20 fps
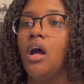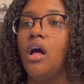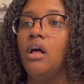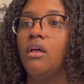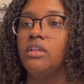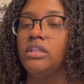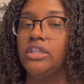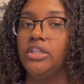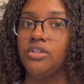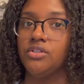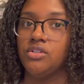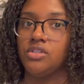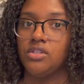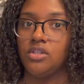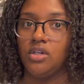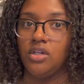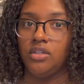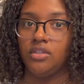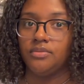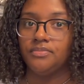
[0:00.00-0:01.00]
years
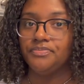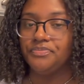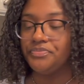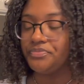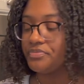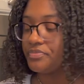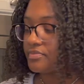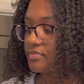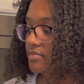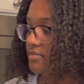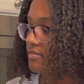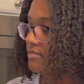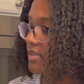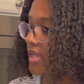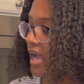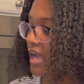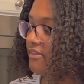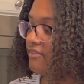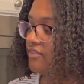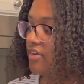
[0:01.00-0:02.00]
ago.
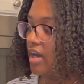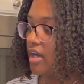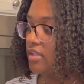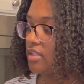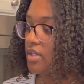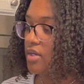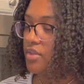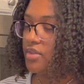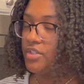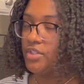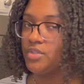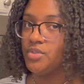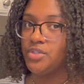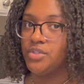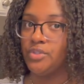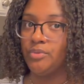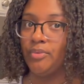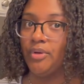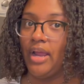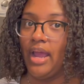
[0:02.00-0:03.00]
I follow the
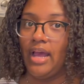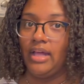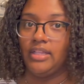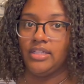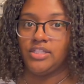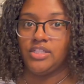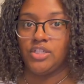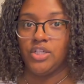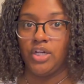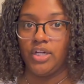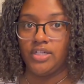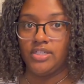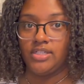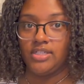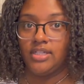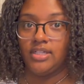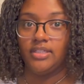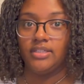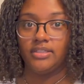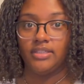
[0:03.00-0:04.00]
YouTuber Alex
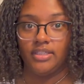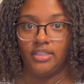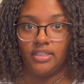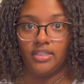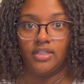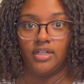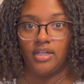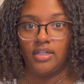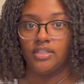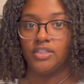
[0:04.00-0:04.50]
Garza here on